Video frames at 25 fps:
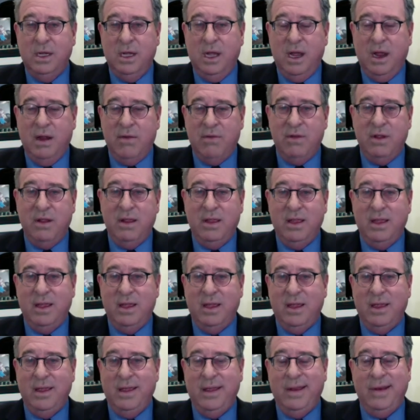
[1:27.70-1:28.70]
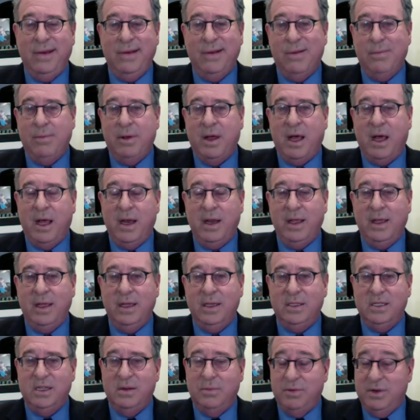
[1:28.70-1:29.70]
everything in your body
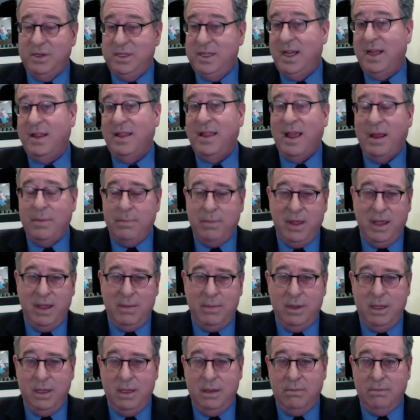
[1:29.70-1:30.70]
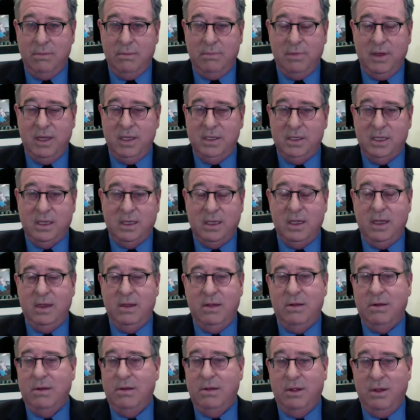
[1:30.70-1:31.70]
is to protect that baby. Basically,
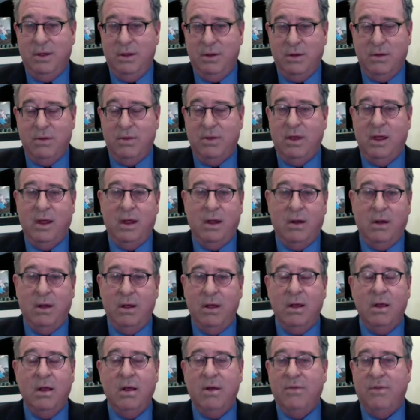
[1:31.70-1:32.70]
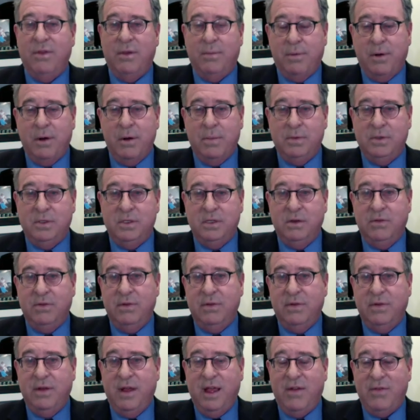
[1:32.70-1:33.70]
you're there for the purpose of
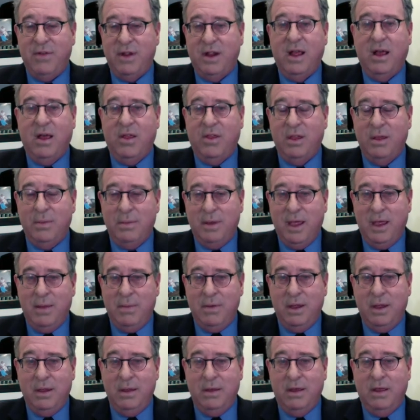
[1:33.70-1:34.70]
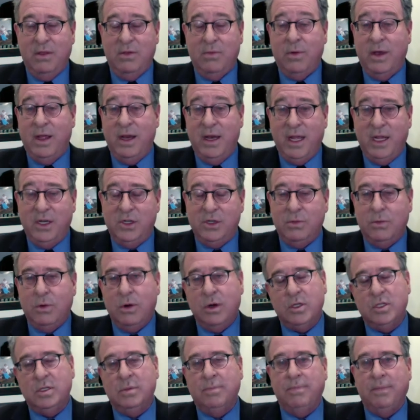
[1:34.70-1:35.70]
having a healthy baby, the way nature
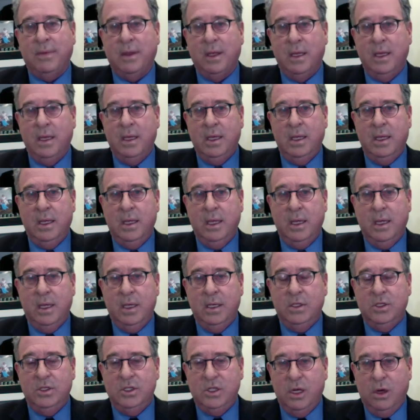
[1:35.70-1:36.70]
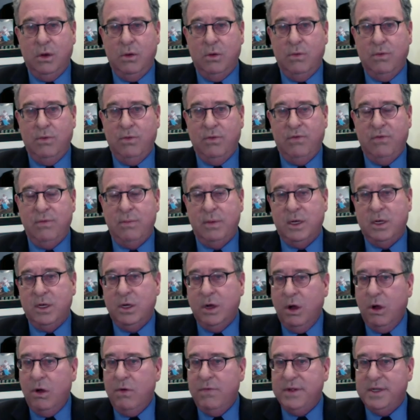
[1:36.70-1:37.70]
works. So from a
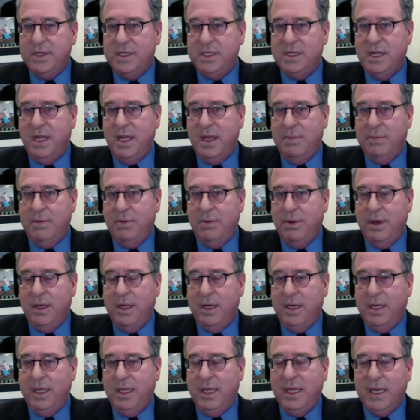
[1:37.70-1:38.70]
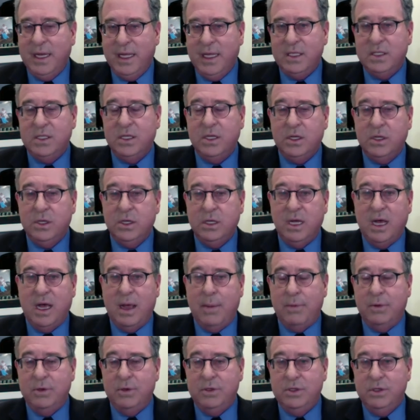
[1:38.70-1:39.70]
COVID standpoint, it is a good
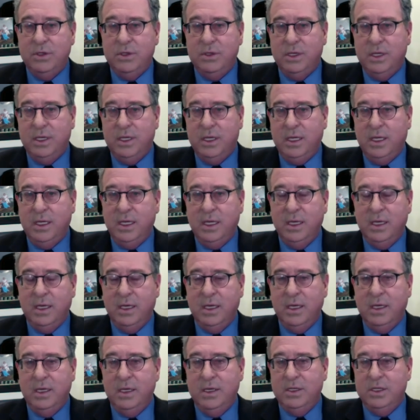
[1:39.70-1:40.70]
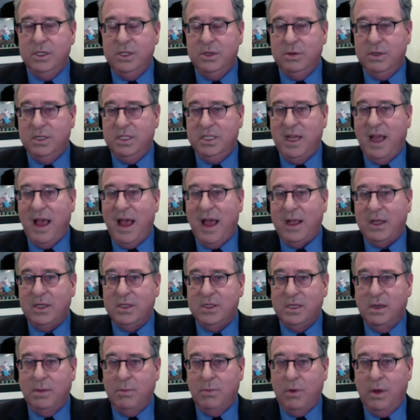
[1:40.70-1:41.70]
opportunity to attack
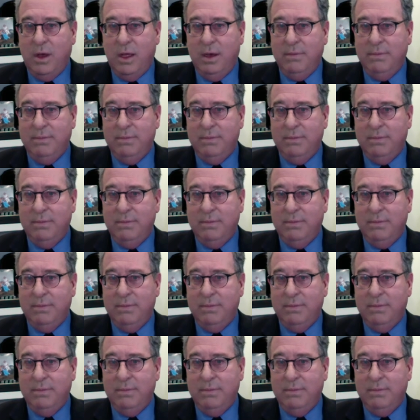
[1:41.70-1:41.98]
someone